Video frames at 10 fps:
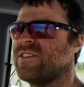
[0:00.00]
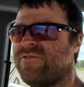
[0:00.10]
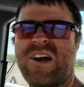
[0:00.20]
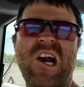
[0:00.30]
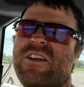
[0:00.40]
a
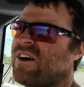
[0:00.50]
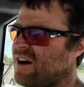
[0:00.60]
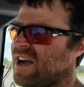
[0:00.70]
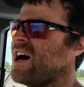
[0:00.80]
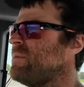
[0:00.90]
very, very
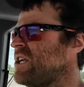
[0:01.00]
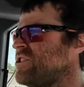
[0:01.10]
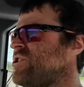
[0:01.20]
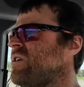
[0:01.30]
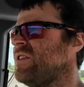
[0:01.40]
common
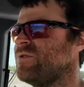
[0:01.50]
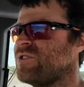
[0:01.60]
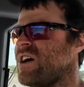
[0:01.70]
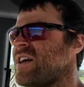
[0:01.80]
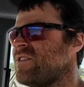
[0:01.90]
issue on those
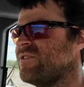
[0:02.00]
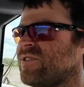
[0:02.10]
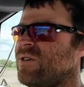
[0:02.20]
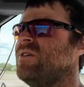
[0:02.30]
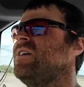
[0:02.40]
tractors. So,
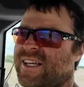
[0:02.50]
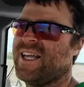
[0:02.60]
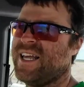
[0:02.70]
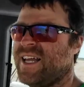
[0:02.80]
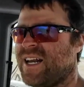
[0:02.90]

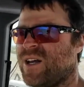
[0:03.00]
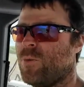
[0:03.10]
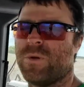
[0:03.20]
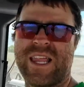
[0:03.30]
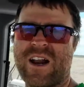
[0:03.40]
and
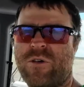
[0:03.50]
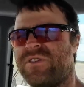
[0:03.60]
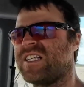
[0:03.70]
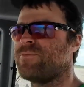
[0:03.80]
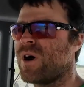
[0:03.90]
hopefully that'll
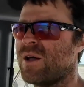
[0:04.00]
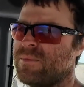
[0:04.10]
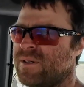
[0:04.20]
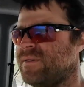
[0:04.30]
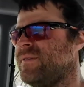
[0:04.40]
fix the problem.
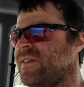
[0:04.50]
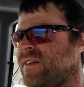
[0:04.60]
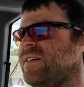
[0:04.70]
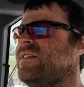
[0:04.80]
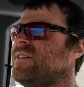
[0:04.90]

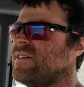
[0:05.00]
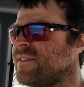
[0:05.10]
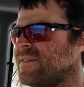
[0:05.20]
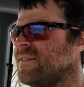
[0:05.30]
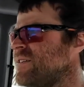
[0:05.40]

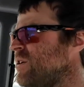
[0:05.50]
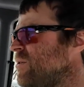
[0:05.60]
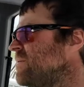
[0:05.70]
So,